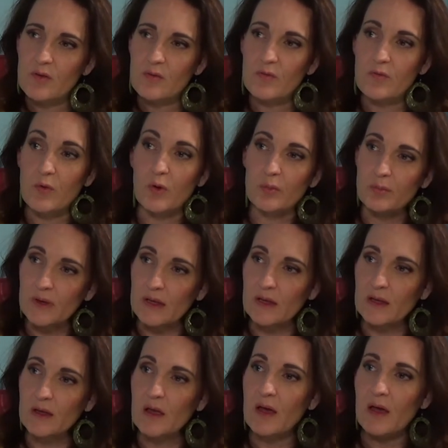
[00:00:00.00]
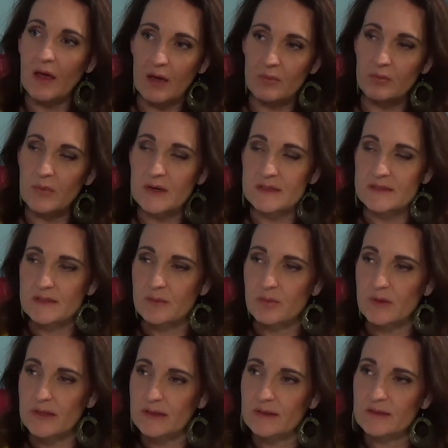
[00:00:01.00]
for me and my
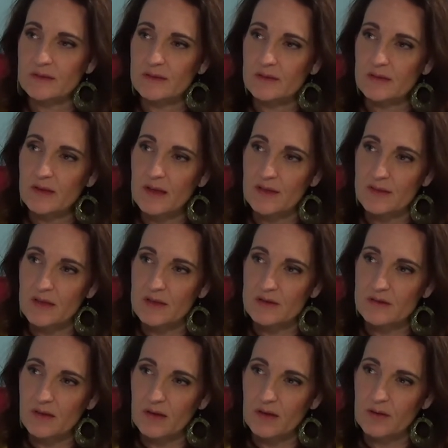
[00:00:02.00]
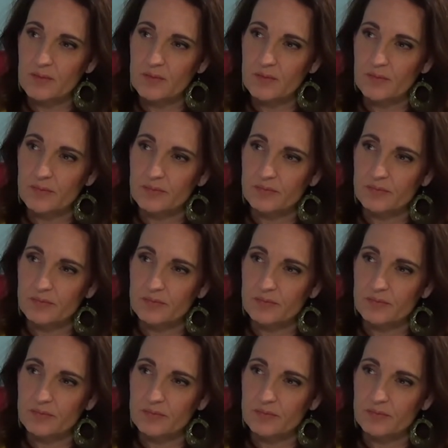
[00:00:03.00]
siblings at that time.